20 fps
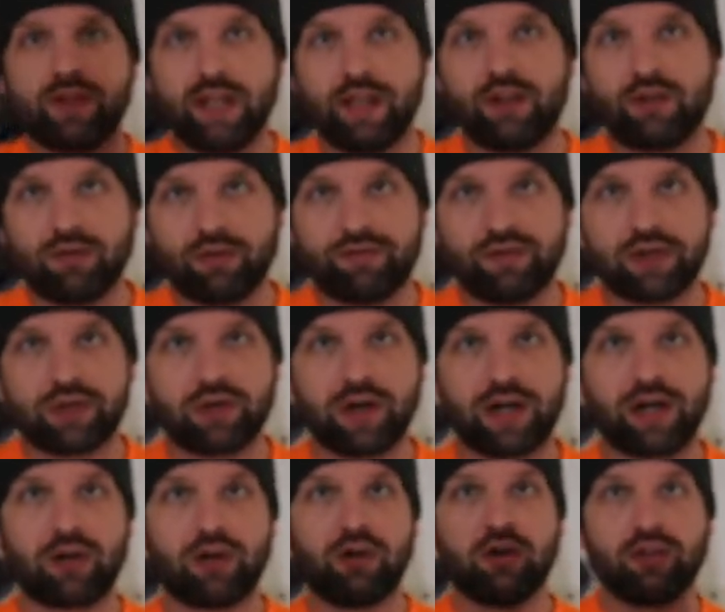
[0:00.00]
in the
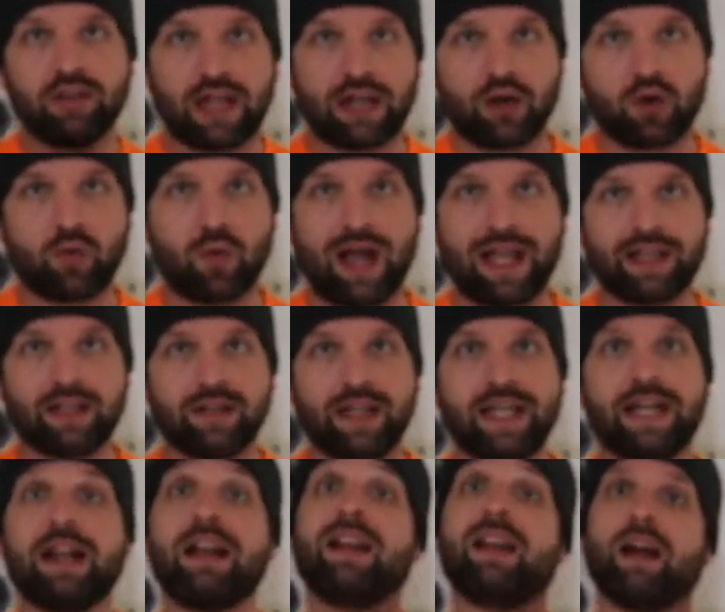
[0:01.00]
refrigerator, let it
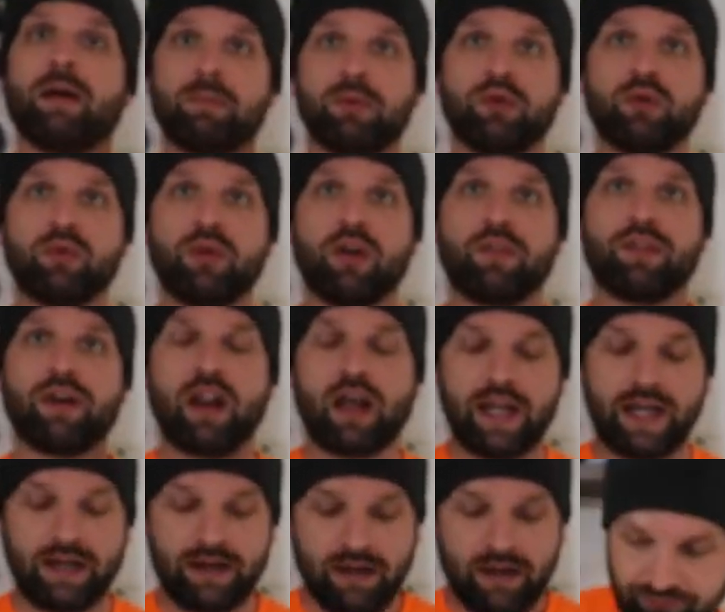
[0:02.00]
coagulate. I'm gonna do it
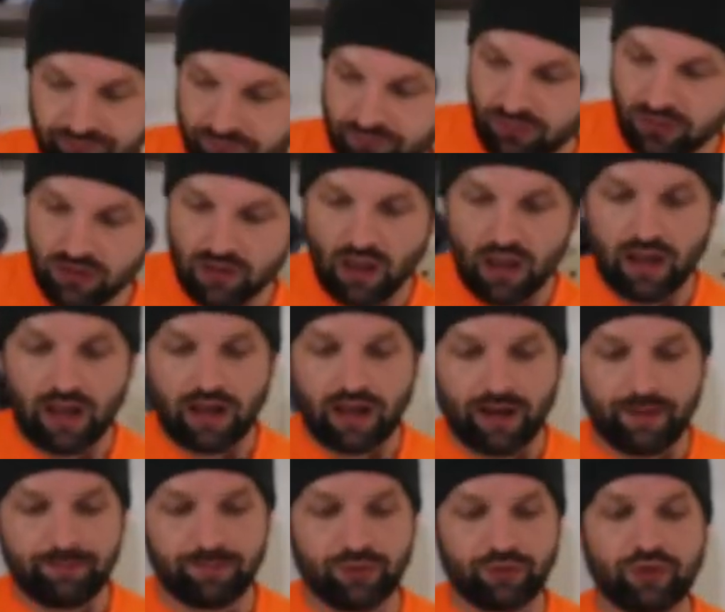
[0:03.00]
overnight.
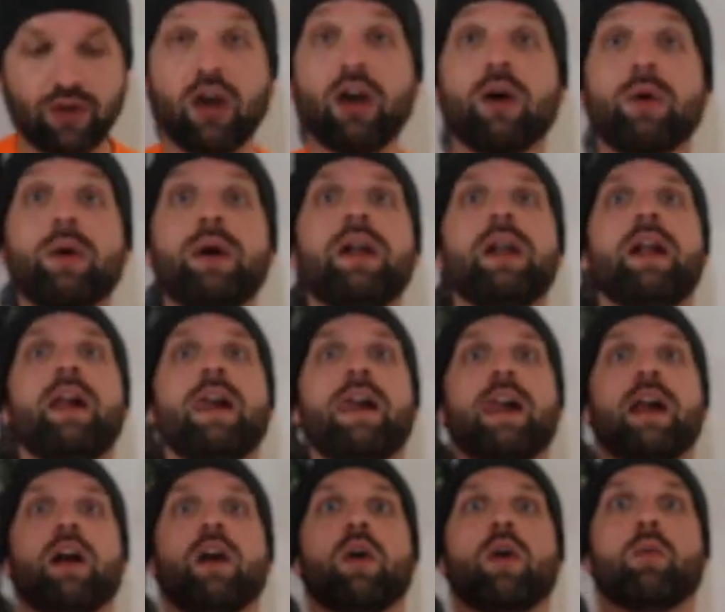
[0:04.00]

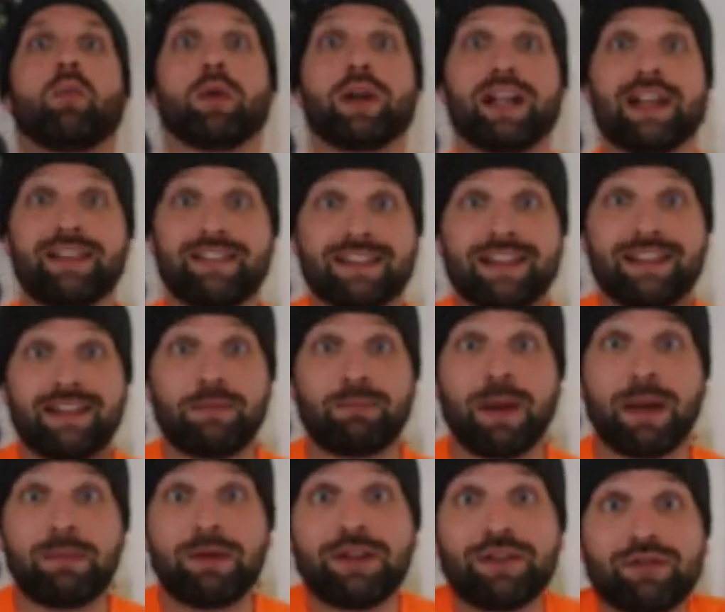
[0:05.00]
Let's get this
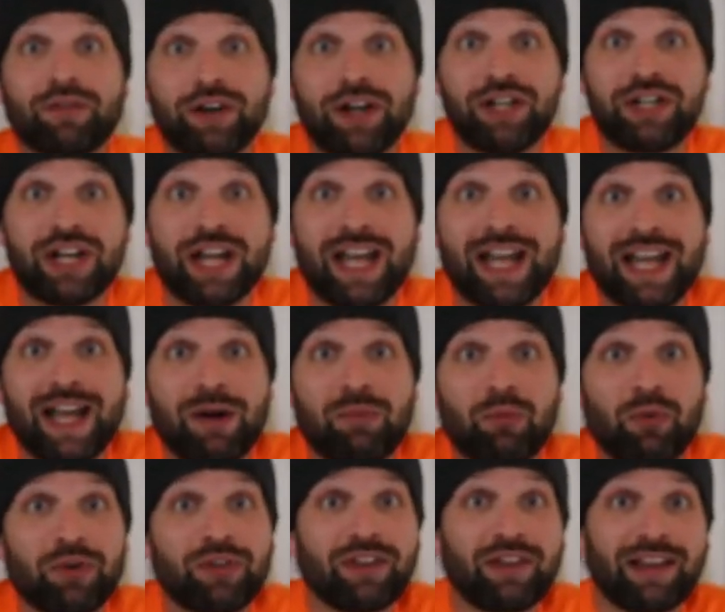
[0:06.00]
baby in the fridge
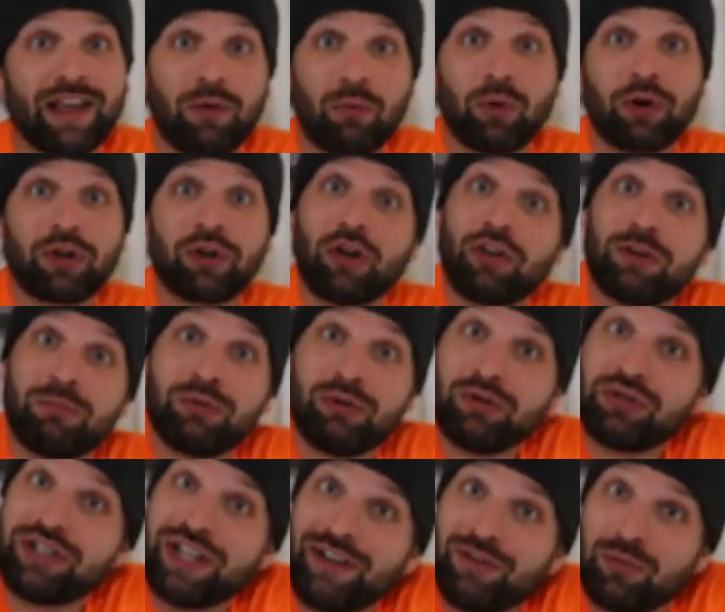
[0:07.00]
and we'll get working on the
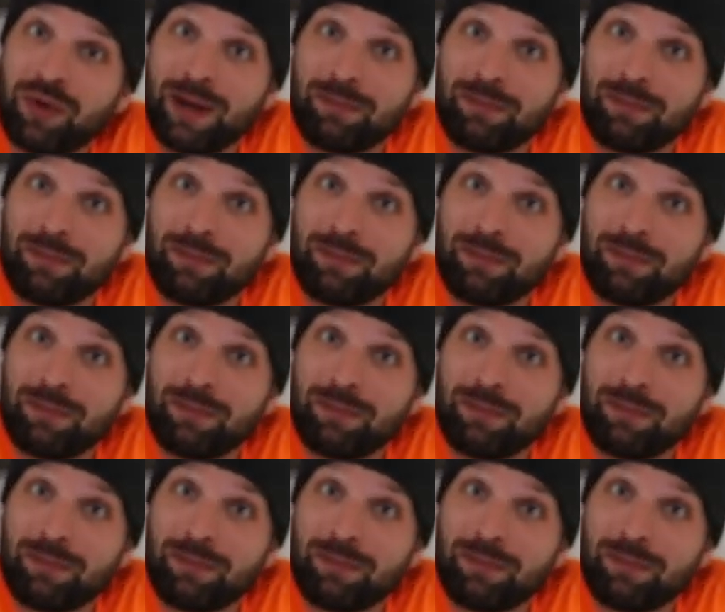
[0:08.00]
blue cheese